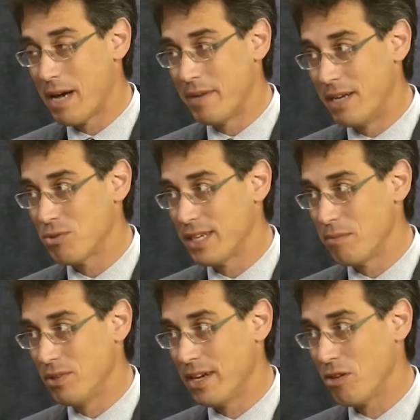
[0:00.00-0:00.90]
an
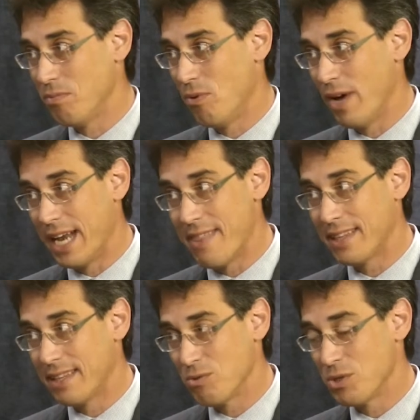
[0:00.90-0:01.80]
interesting political point. And I
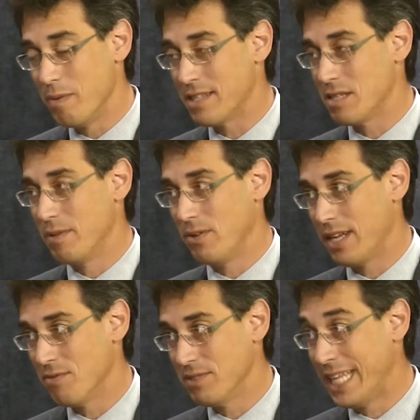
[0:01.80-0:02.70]
think the
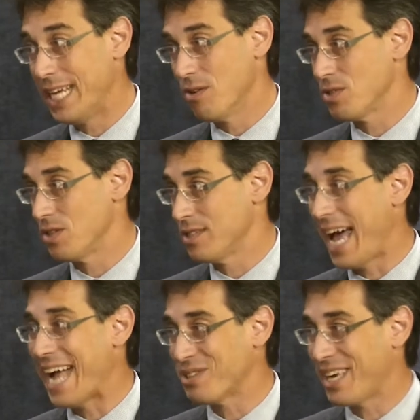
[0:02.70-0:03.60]
responsibility of leaders is
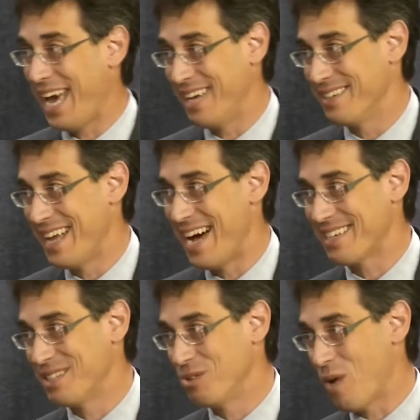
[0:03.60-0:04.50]
to educate,
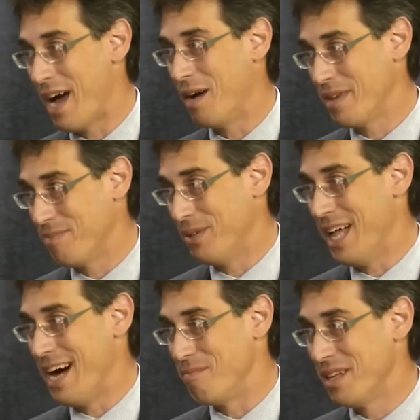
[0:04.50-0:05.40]
not to rile people
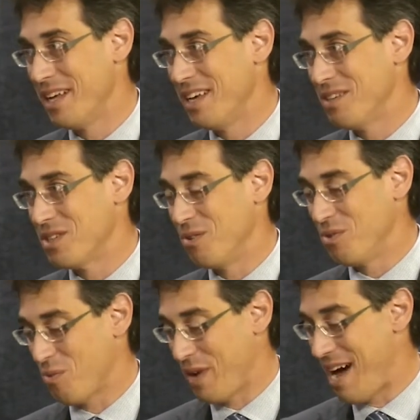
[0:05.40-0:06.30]
up. So
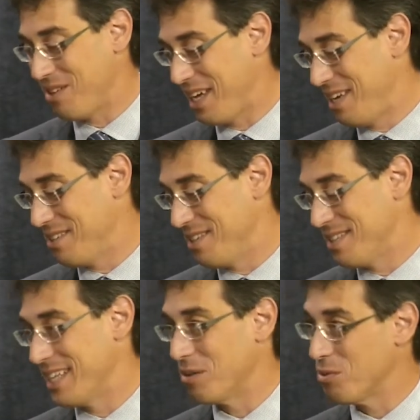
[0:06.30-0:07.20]
the reality is
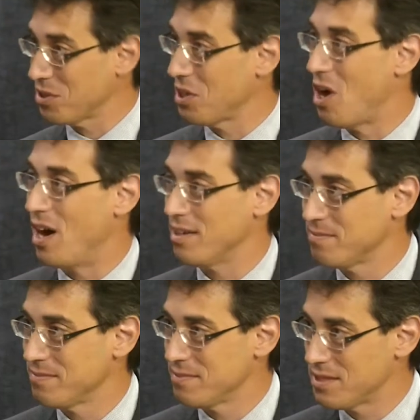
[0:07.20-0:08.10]
that there was a law
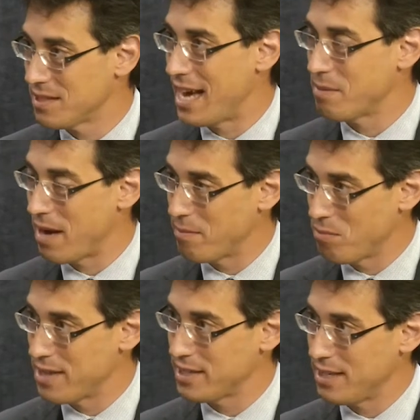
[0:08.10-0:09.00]
signed by
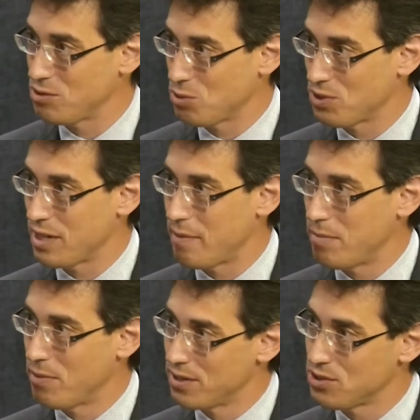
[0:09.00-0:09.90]
President George W.
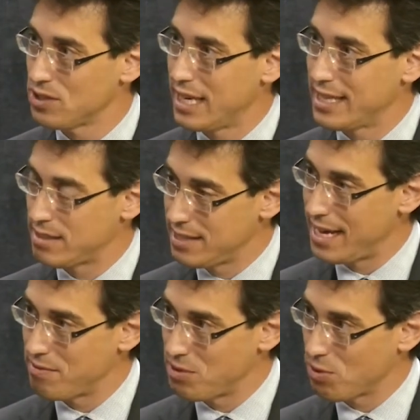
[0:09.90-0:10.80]
Bush that
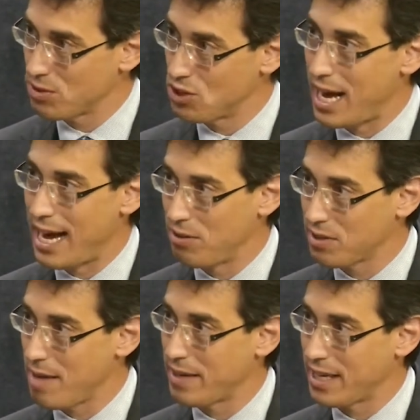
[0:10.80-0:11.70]
said if you were a child
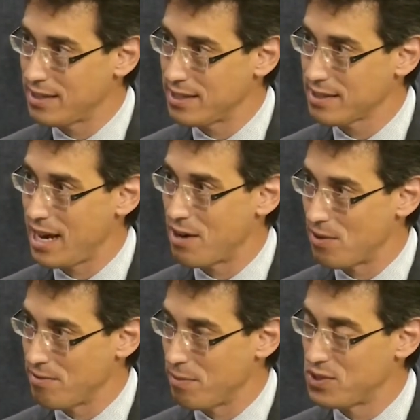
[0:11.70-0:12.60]
coming into this
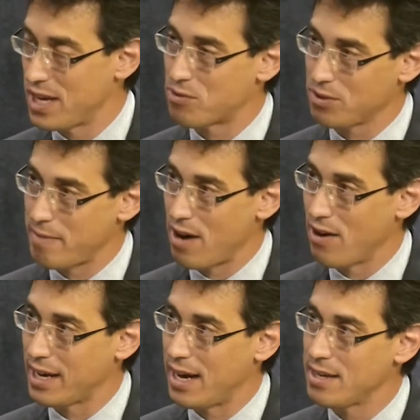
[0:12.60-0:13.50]
country from Central
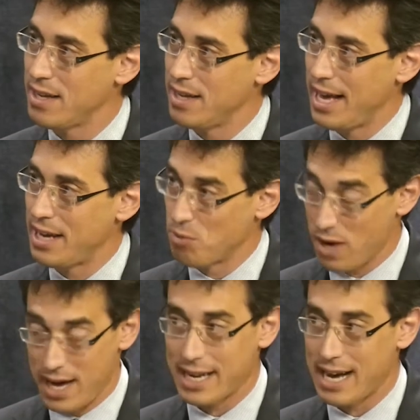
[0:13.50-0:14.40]
America and you were
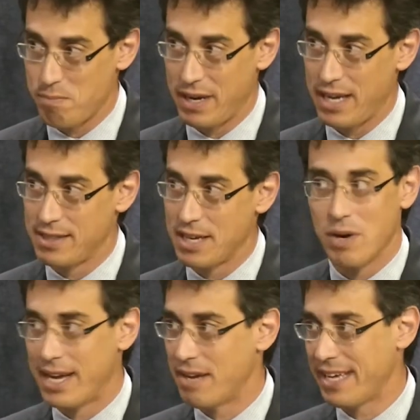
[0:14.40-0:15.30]
unaccompanied, that you
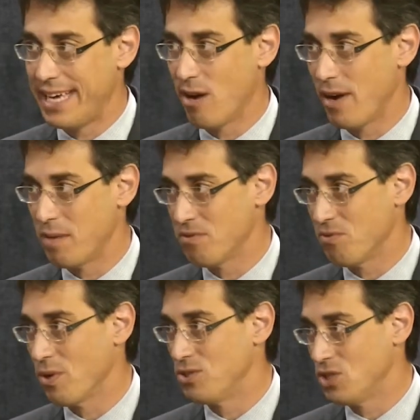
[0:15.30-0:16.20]
had to have a hearing
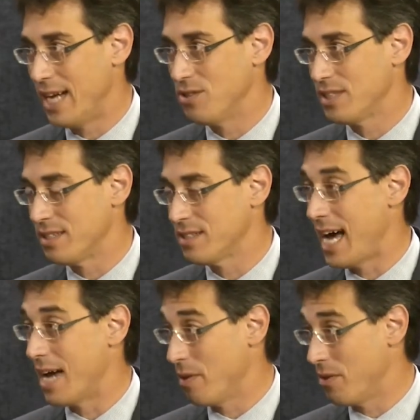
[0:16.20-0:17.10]
before a judge to
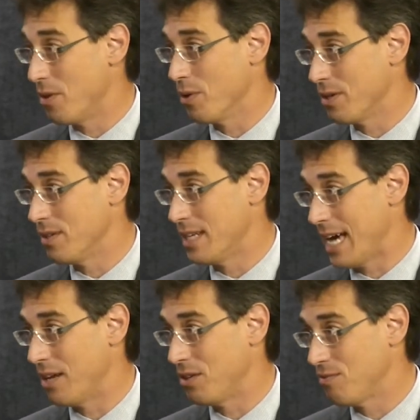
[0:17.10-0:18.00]
decide whether you were
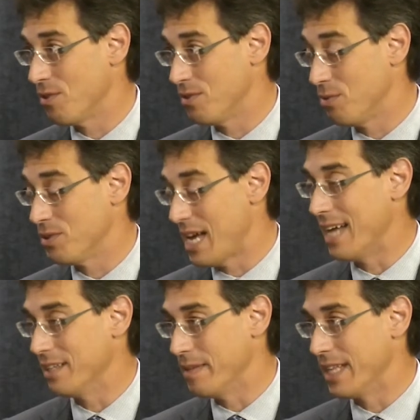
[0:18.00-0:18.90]
entitled to
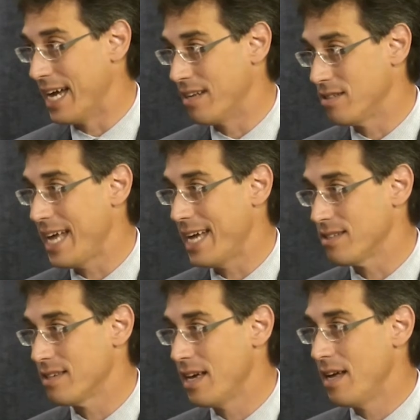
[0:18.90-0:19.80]
asylum in the United
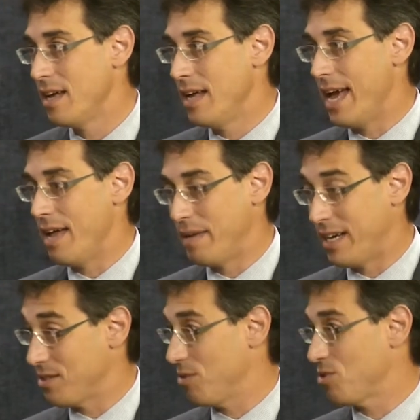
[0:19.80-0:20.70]
States. And
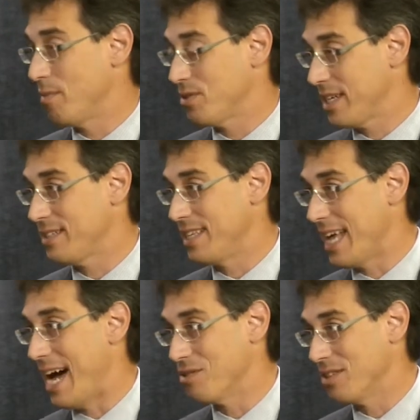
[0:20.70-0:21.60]
because there's almost
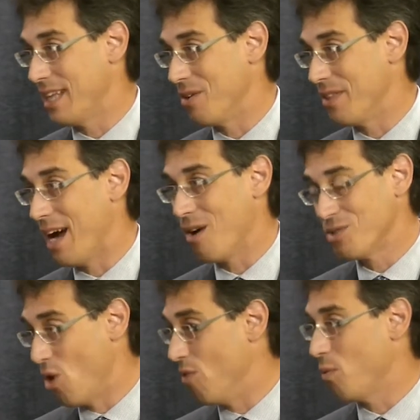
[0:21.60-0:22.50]
60,000 that are there,
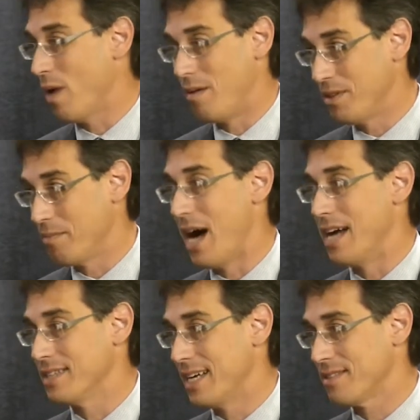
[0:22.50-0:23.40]
it's overwhelmed the
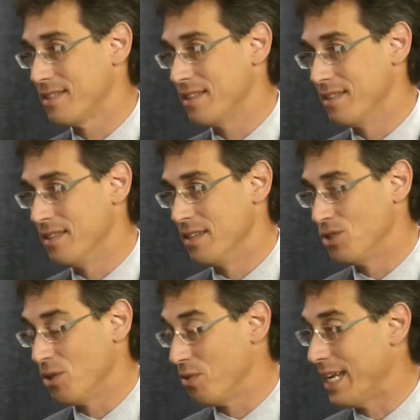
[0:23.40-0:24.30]
process. The
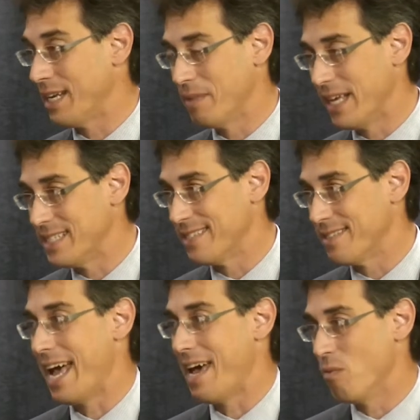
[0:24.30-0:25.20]
children need a place to
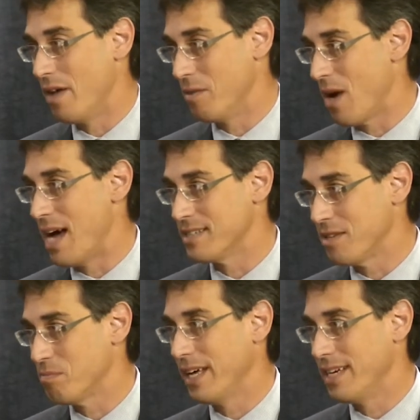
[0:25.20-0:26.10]
stay while the
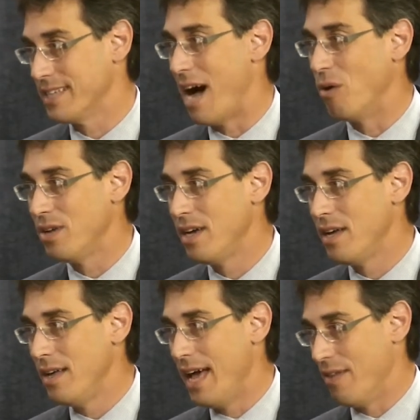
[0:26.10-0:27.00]
process plays out.
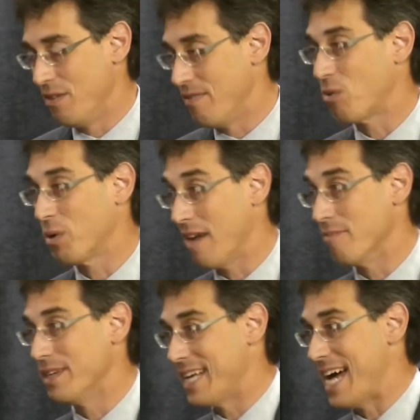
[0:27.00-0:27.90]
And the federal
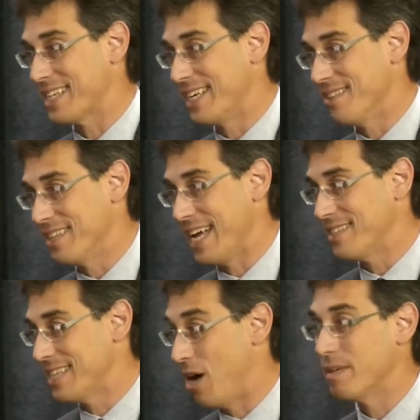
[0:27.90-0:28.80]
government is asking the
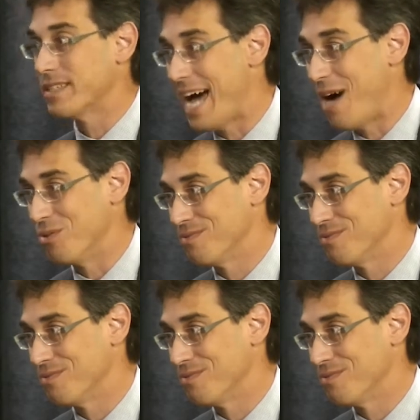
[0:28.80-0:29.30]
states, help us out.